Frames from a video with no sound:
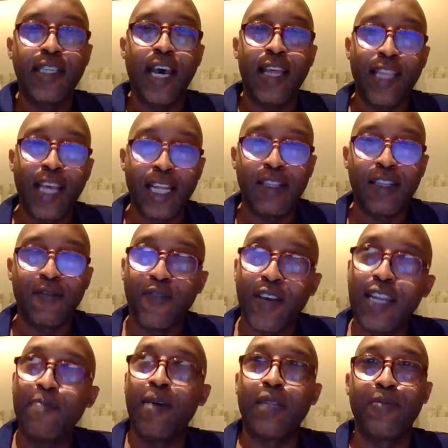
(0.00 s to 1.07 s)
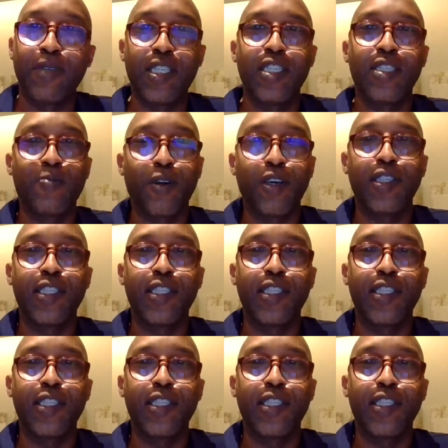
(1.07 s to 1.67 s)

and that very bad business process is